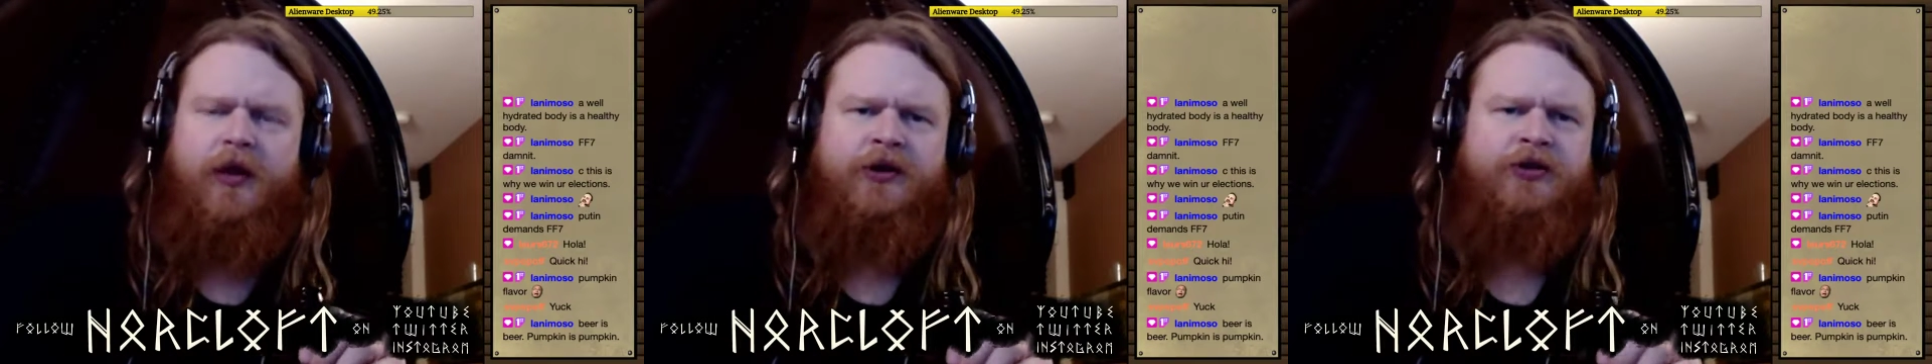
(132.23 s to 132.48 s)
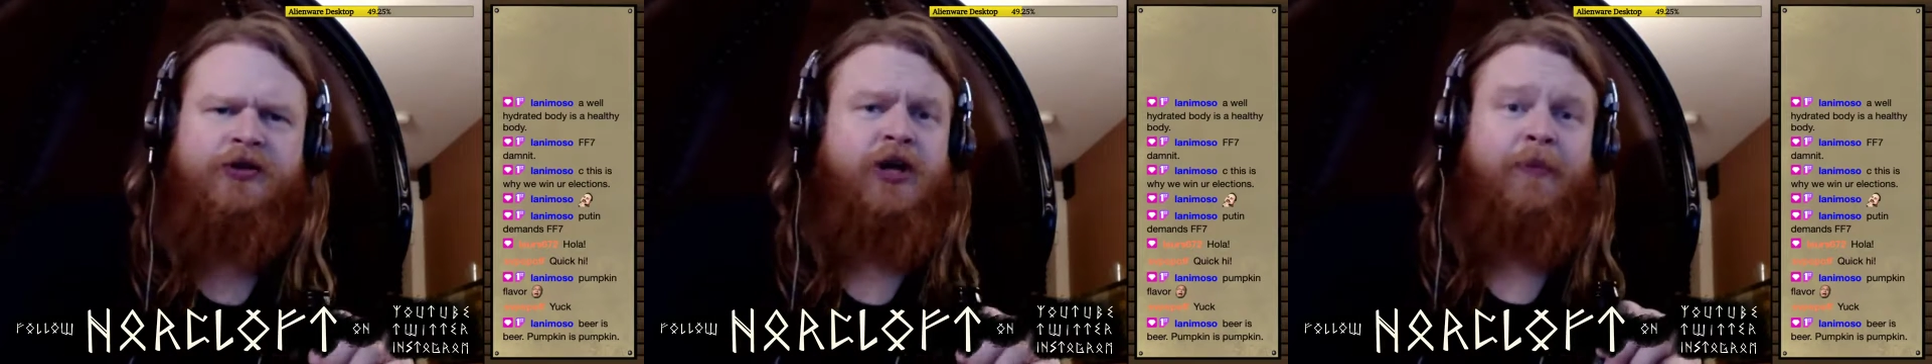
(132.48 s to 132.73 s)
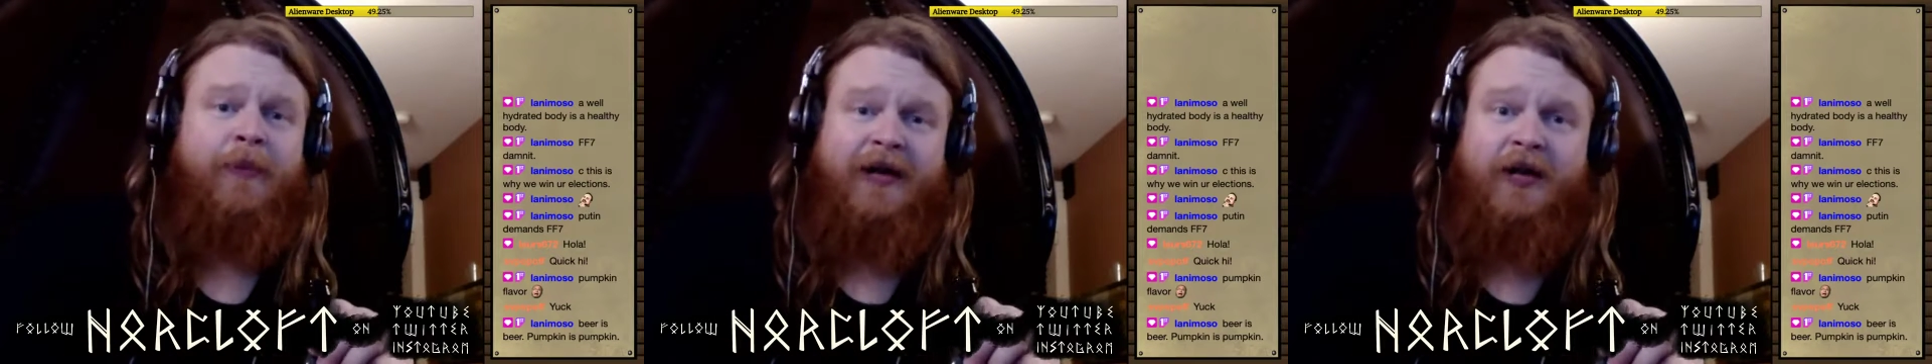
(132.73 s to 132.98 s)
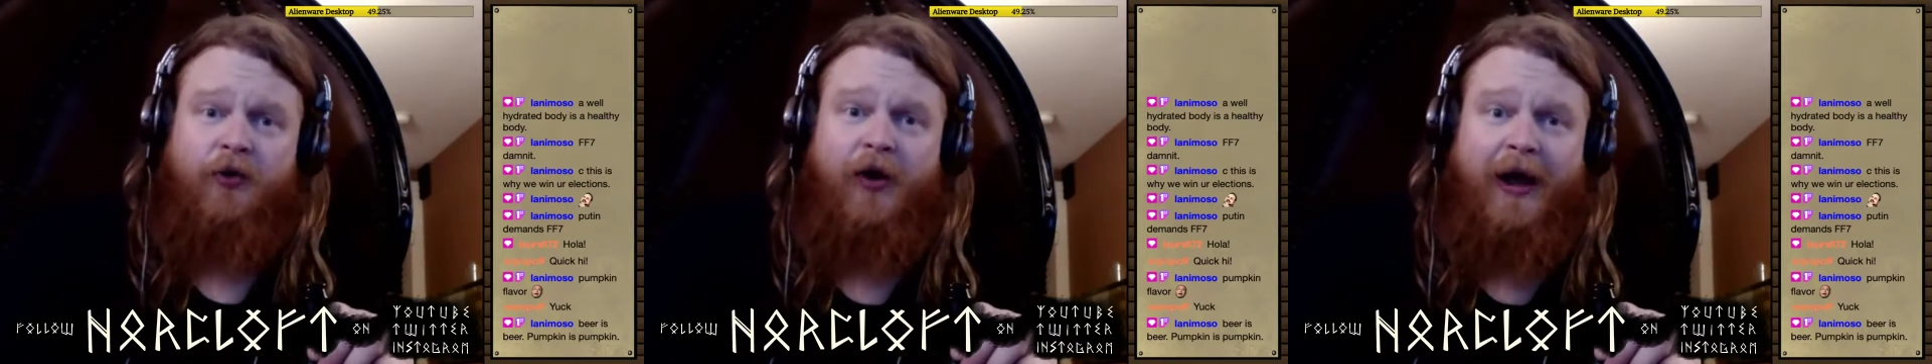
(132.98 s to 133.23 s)
You start
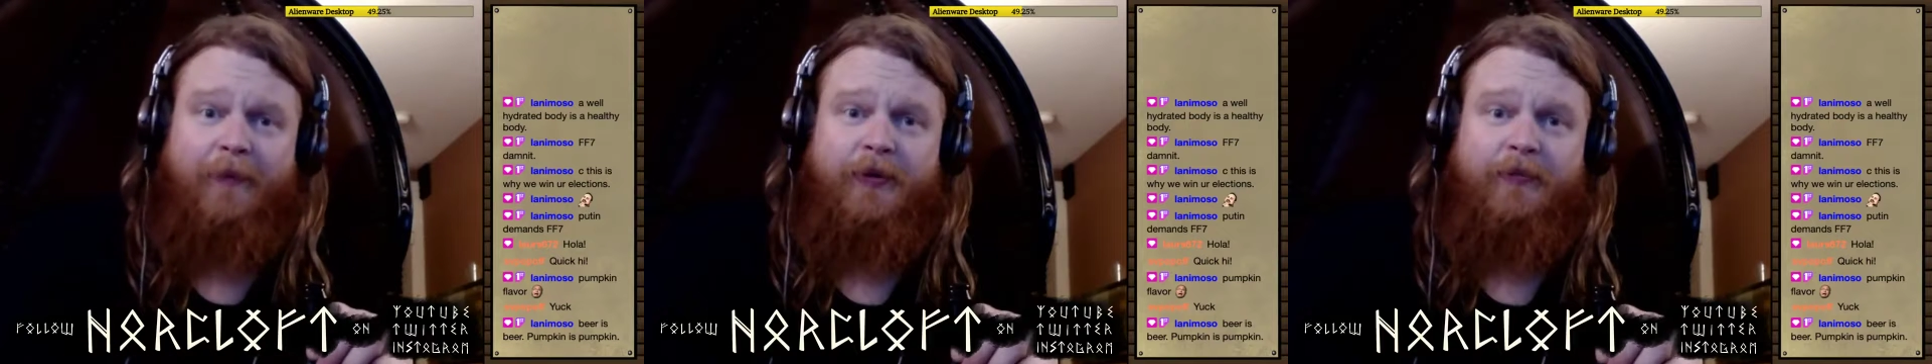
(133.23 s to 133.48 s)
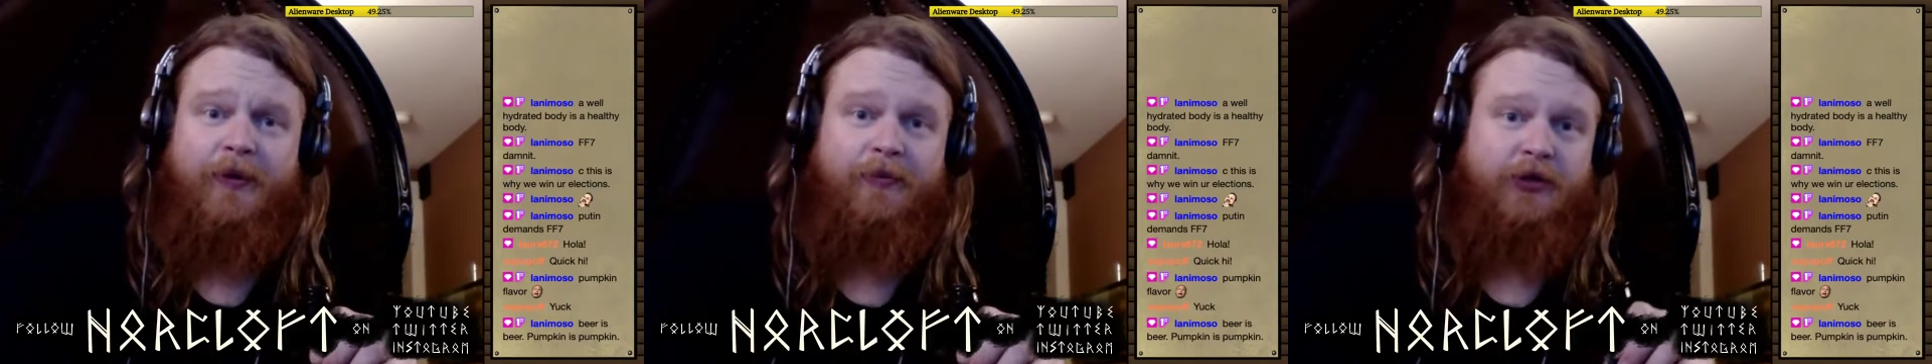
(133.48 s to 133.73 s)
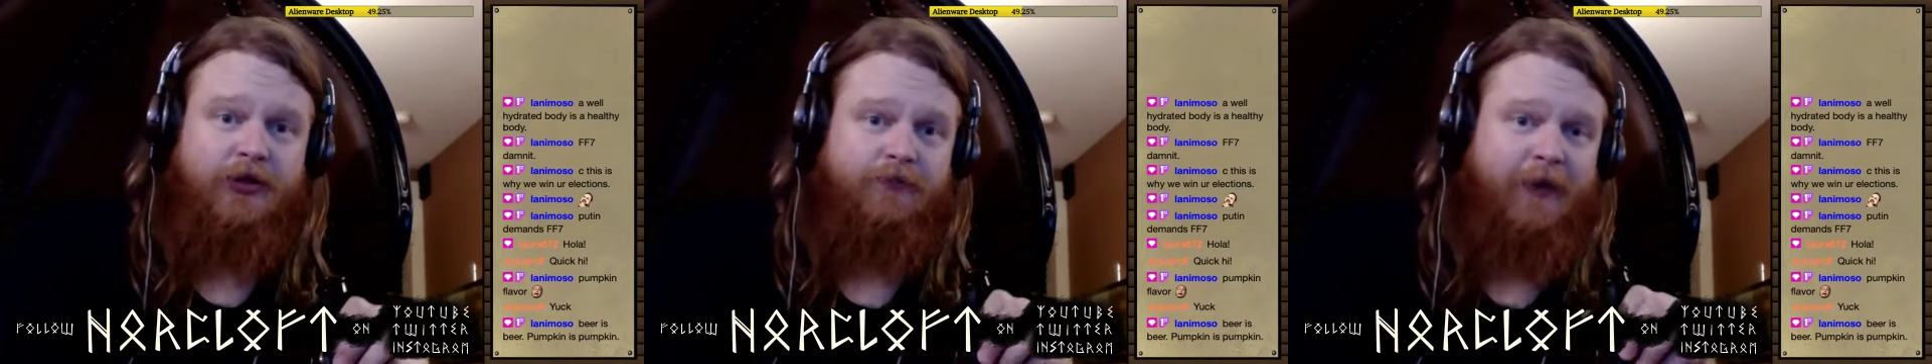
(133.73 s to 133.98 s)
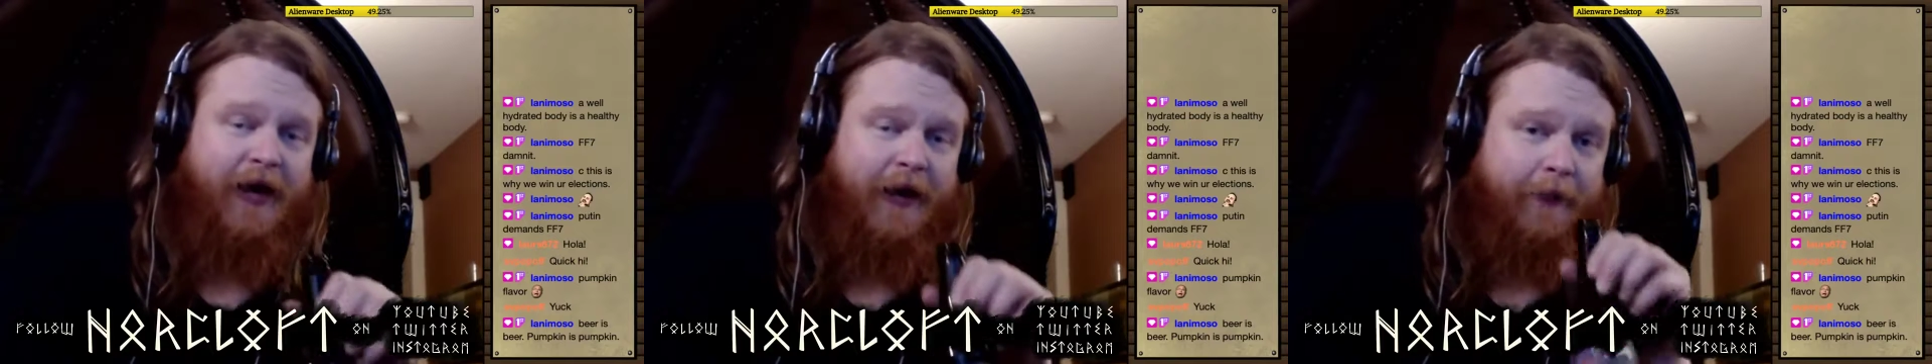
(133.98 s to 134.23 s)
making crap and people just
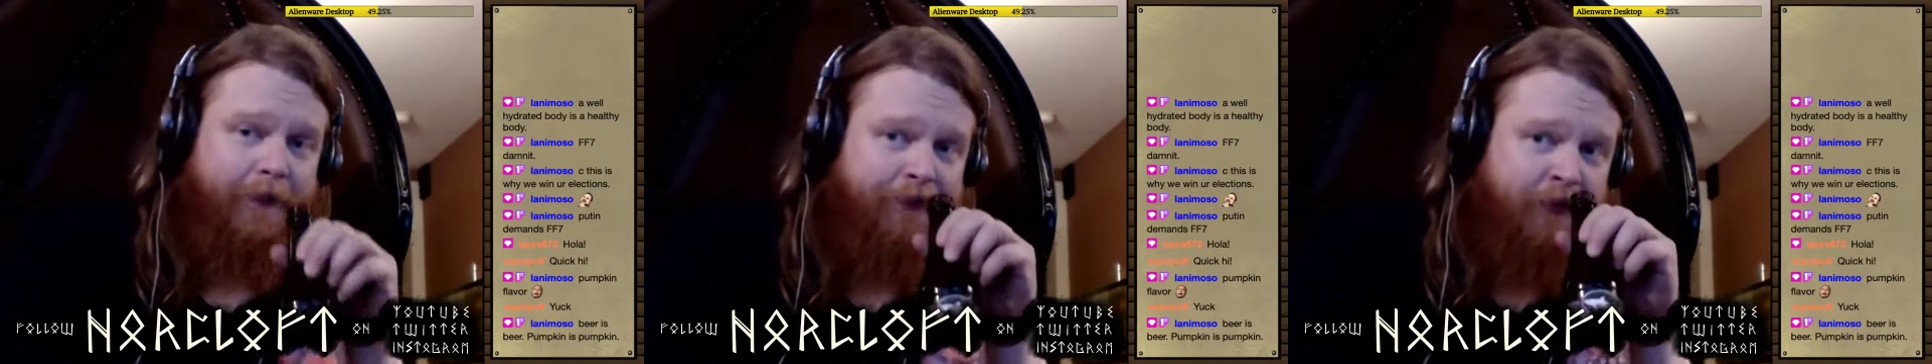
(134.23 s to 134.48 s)
buy it.